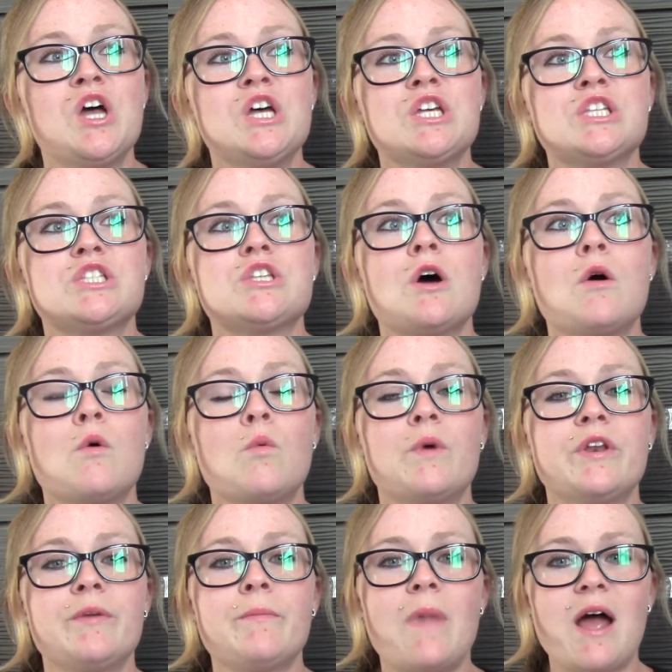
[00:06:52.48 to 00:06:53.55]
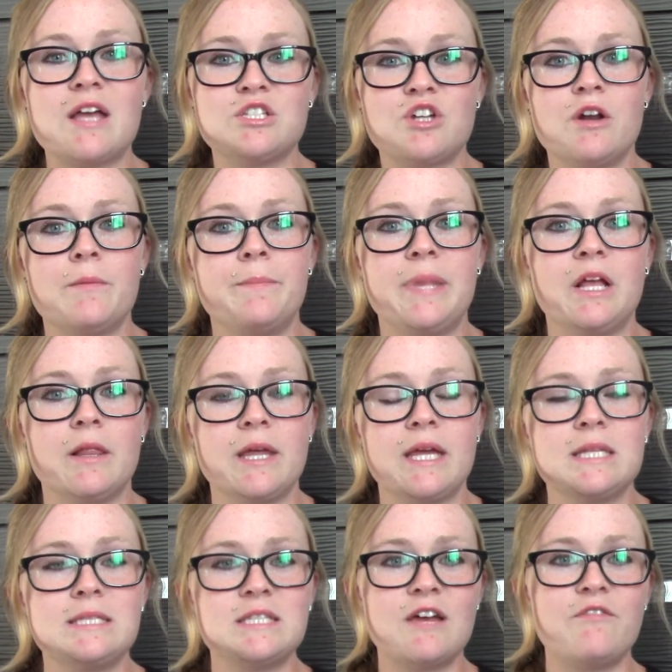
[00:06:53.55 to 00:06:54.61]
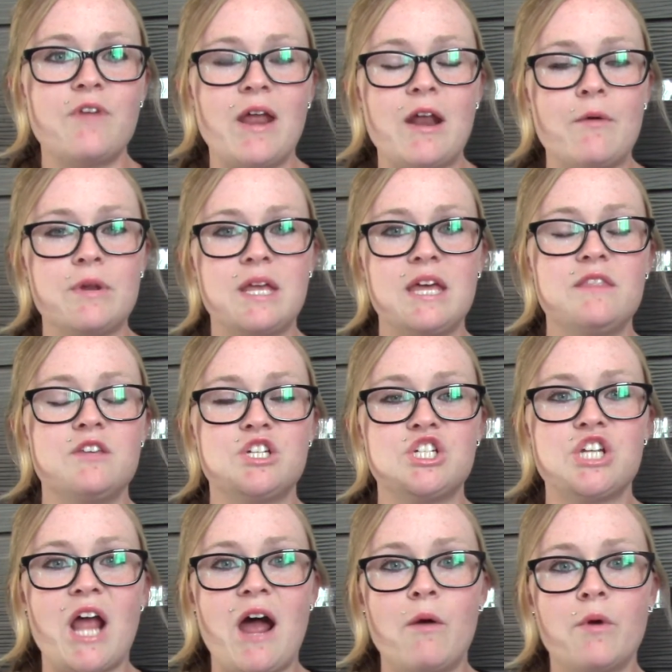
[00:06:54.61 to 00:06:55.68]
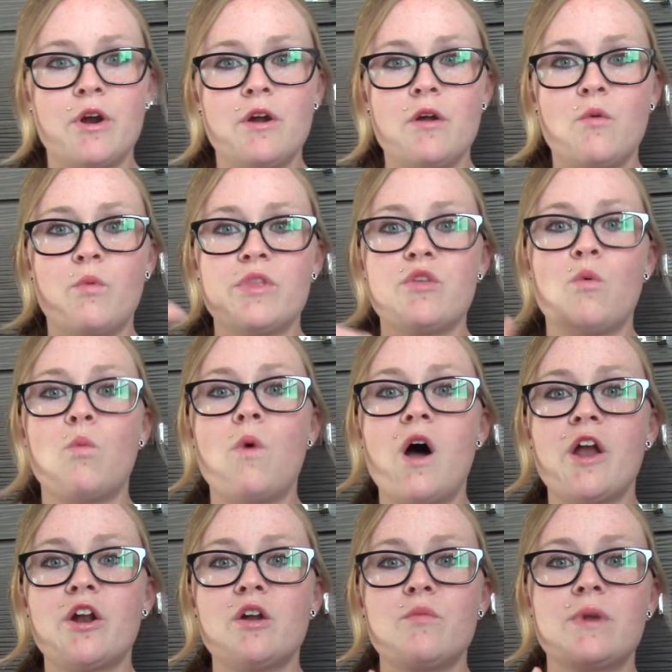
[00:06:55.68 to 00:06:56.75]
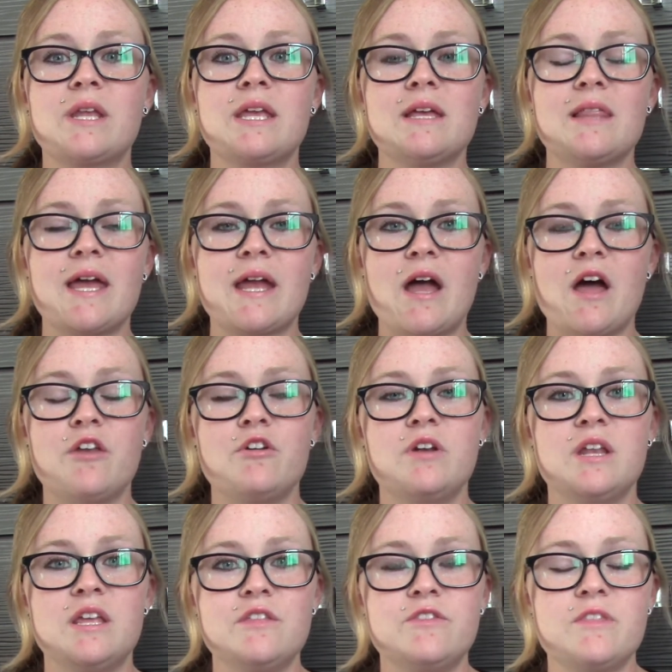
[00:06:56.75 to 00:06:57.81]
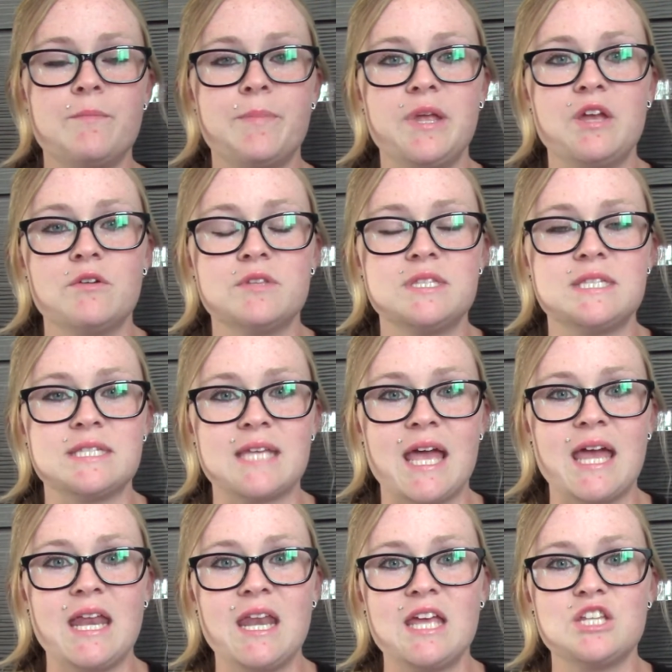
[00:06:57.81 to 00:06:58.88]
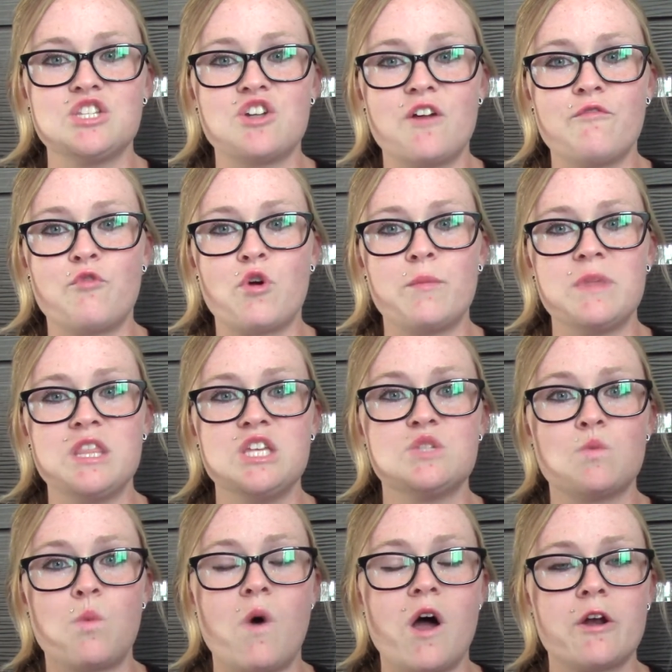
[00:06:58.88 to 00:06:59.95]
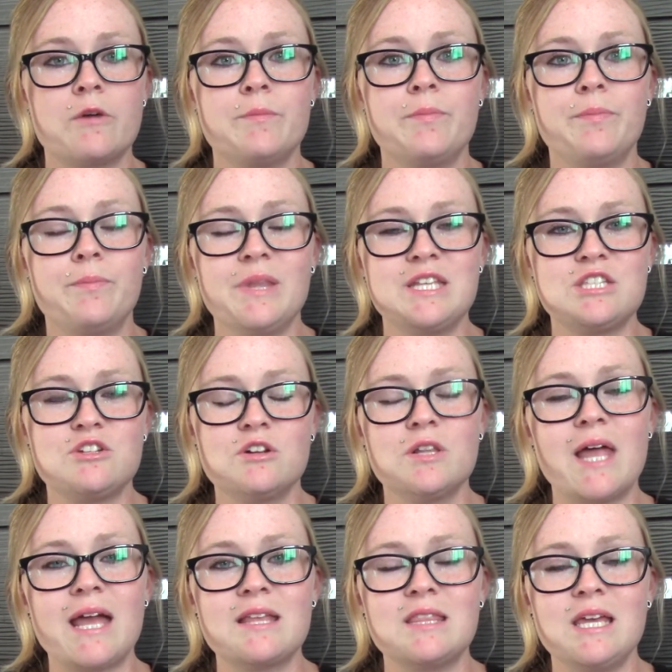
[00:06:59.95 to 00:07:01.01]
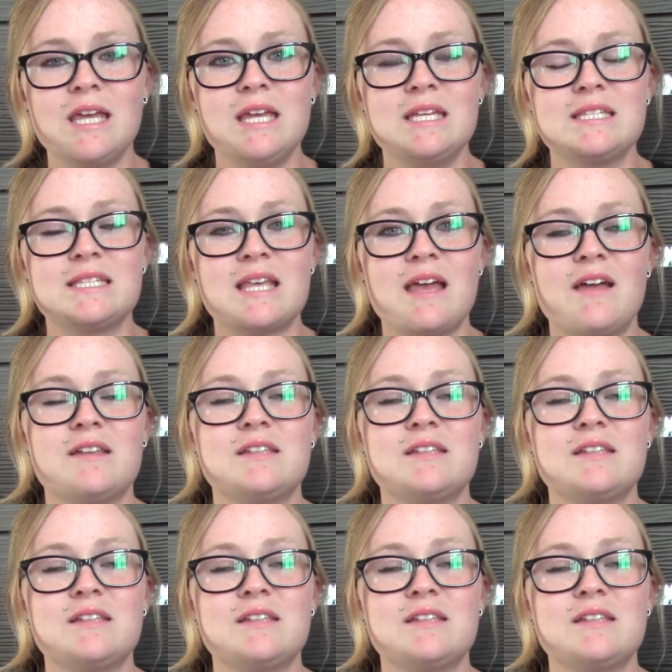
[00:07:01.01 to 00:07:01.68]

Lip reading: So when I started peeling and stuff, and I would get in the shower, when the water would get like underneath the peeled skin and start forming these water blister-like thingies, and